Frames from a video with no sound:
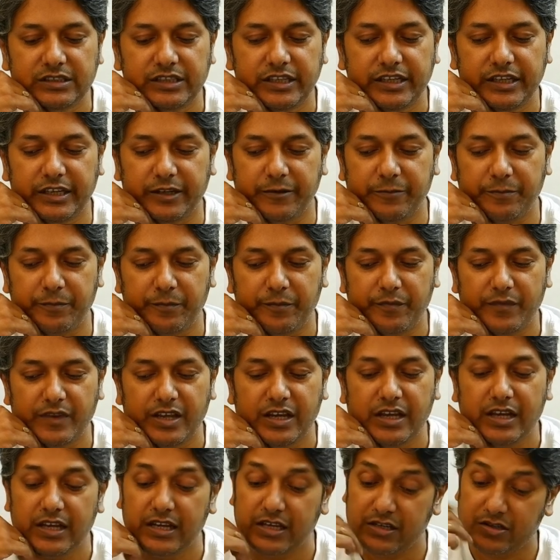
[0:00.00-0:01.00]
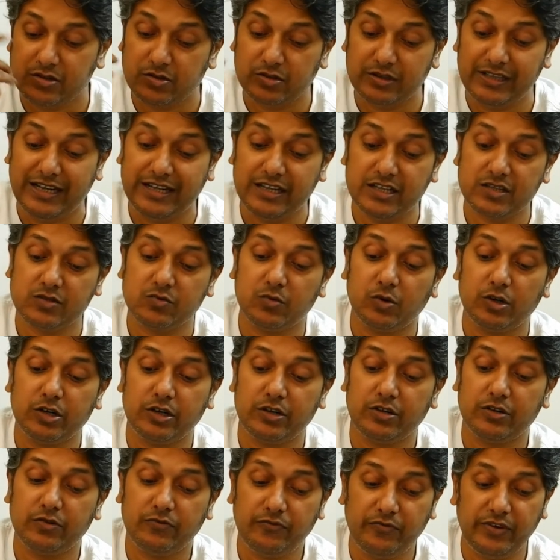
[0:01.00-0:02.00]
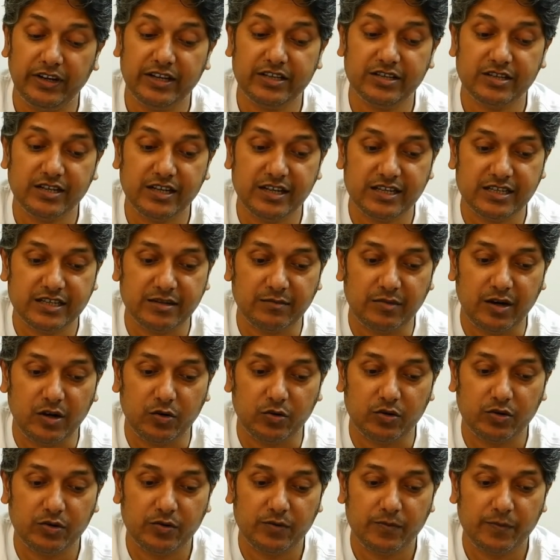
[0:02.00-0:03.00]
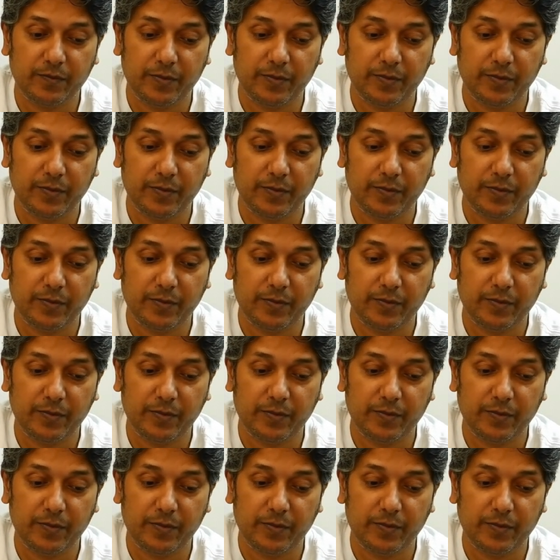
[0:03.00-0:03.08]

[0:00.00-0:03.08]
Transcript: Okay. So that is what fiction is about.